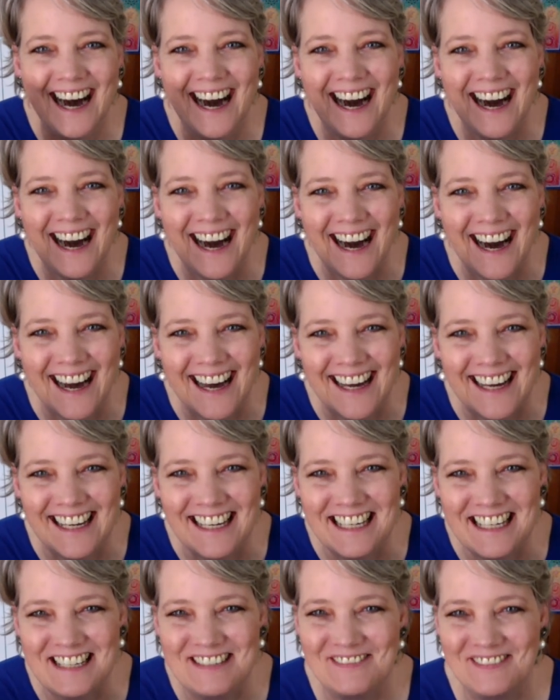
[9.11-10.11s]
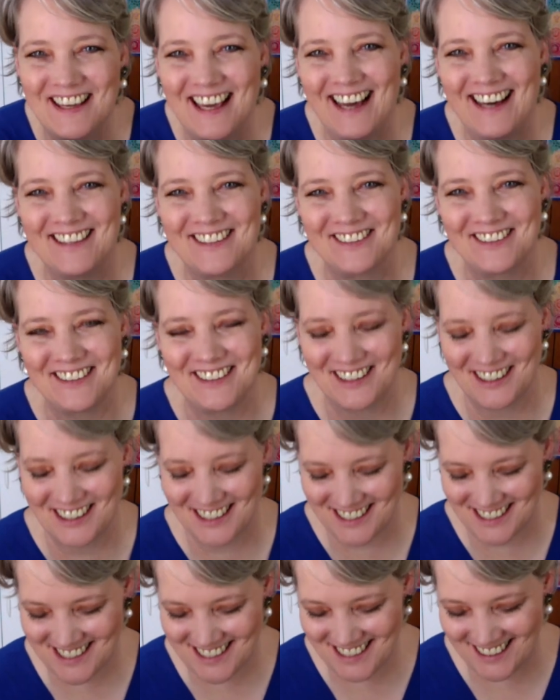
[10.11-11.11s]
Hi, I'm Kathryn
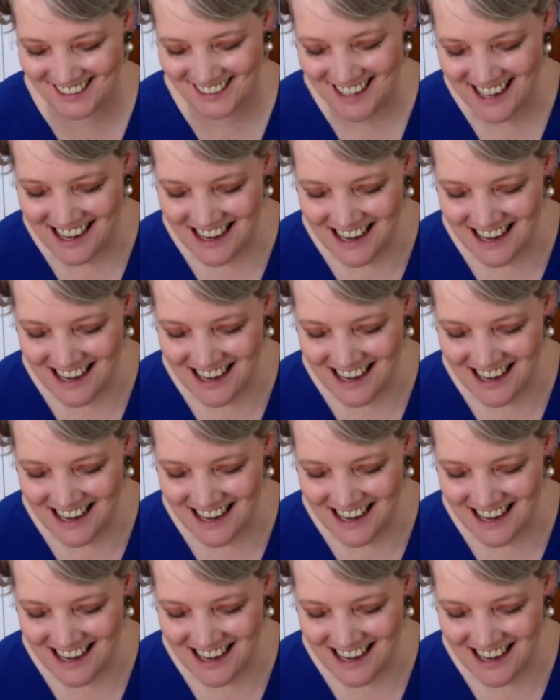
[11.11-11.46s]
Costa